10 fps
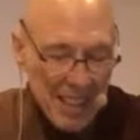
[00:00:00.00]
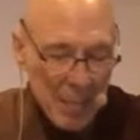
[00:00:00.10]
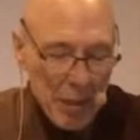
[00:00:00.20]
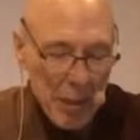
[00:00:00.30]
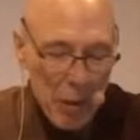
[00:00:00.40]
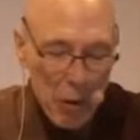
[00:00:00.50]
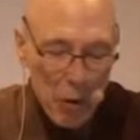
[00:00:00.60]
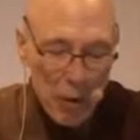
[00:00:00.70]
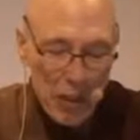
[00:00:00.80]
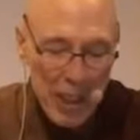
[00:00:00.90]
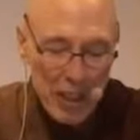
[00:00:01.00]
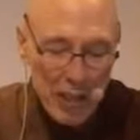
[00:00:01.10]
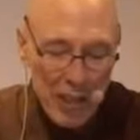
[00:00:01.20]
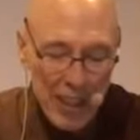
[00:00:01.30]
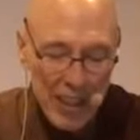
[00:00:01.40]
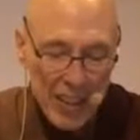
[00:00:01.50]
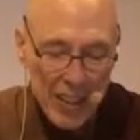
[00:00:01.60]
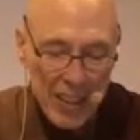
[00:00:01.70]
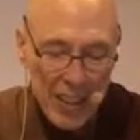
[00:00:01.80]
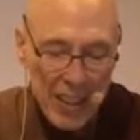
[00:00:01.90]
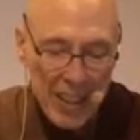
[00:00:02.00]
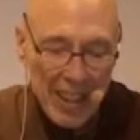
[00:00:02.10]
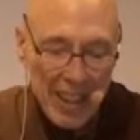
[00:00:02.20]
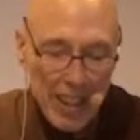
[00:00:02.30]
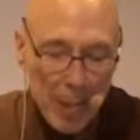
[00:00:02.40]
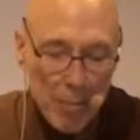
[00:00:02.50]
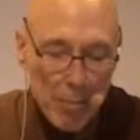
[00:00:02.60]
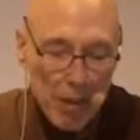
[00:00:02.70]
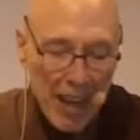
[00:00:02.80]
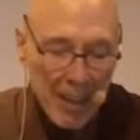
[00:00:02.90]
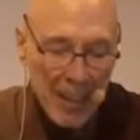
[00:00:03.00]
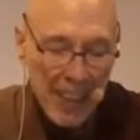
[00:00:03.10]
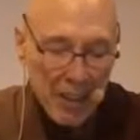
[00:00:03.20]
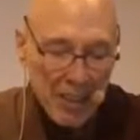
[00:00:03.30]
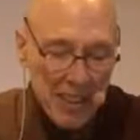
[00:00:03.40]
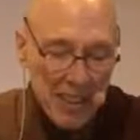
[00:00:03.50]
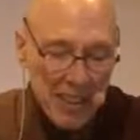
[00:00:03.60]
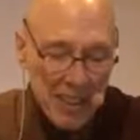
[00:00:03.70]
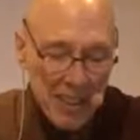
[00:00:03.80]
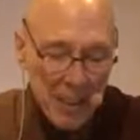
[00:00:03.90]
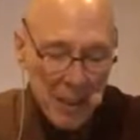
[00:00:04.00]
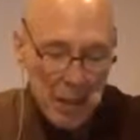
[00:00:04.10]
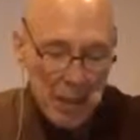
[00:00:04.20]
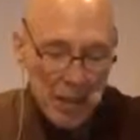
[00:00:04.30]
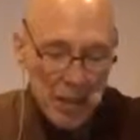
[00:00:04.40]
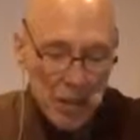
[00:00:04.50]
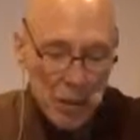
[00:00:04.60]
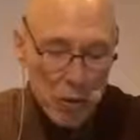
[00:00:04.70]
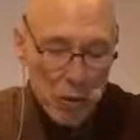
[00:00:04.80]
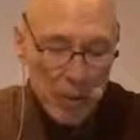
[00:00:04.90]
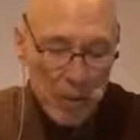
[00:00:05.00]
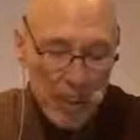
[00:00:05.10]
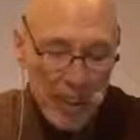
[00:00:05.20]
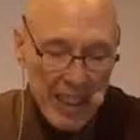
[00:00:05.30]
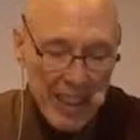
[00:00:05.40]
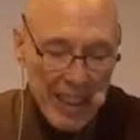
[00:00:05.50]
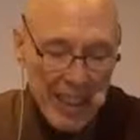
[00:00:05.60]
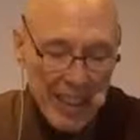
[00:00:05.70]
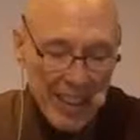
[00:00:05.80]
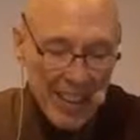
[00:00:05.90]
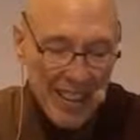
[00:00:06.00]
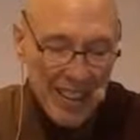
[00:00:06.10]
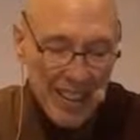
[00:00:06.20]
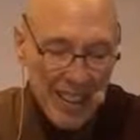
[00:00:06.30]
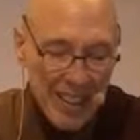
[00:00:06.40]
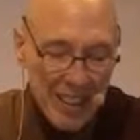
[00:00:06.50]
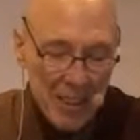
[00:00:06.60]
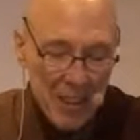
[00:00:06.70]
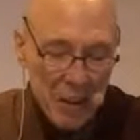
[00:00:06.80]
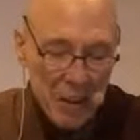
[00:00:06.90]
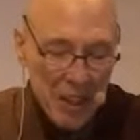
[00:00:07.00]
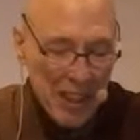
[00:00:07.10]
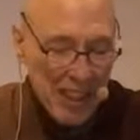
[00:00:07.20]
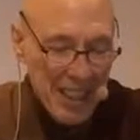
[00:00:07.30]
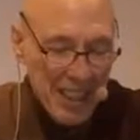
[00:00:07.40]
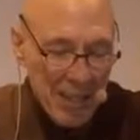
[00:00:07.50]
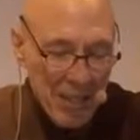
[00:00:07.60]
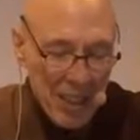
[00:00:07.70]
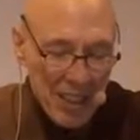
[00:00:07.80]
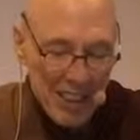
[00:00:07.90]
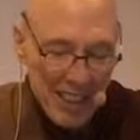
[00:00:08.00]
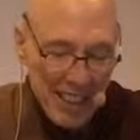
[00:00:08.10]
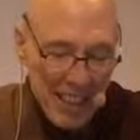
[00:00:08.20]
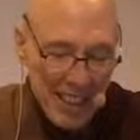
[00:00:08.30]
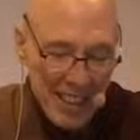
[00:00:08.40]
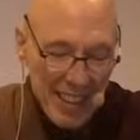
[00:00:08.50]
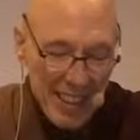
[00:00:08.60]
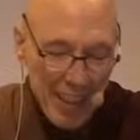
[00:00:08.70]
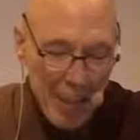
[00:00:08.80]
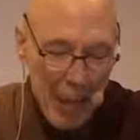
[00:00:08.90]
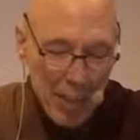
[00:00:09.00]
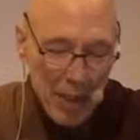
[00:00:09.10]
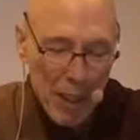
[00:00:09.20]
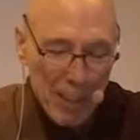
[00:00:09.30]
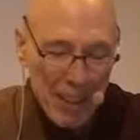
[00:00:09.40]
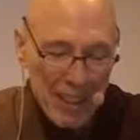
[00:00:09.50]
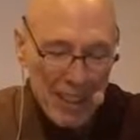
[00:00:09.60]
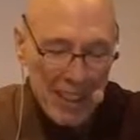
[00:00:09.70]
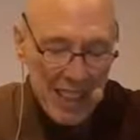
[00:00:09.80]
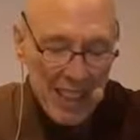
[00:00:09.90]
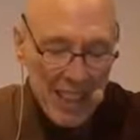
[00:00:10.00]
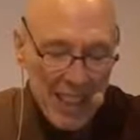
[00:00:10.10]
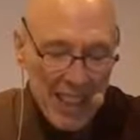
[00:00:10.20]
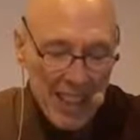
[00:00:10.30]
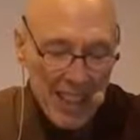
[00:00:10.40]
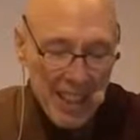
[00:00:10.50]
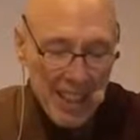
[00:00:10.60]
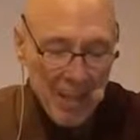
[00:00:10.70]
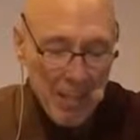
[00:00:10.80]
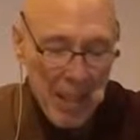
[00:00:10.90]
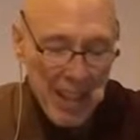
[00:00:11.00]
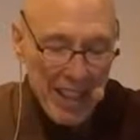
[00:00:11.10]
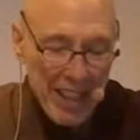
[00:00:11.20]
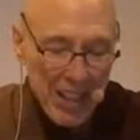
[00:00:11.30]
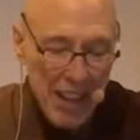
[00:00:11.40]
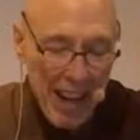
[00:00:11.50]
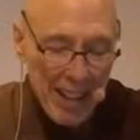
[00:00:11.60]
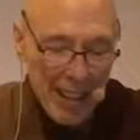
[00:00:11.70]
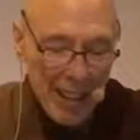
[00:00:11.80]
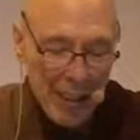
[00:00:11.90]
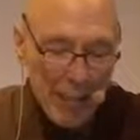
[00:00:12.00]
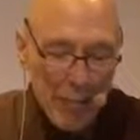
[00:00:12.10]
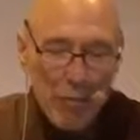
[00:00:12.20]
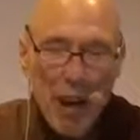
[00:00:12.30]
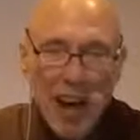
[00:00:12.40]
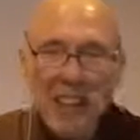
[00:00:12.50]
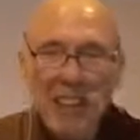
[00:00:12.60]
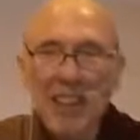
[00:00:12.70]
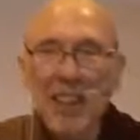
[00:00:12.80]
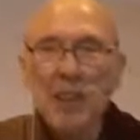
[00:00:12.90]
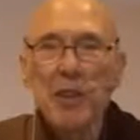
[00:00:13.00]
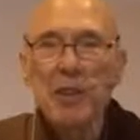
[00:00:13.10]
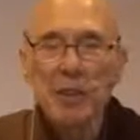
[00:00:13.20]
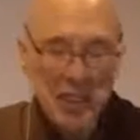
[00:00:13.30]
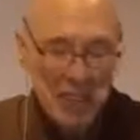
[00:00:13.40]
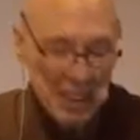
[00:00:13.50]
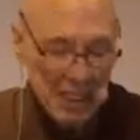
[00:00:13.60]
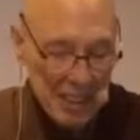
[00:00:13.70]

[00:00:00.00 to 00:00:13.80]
Behold a figure here pranked out, with jewelry and earrings too, a skeleton wrapped up in skin, made attractive by its clothes.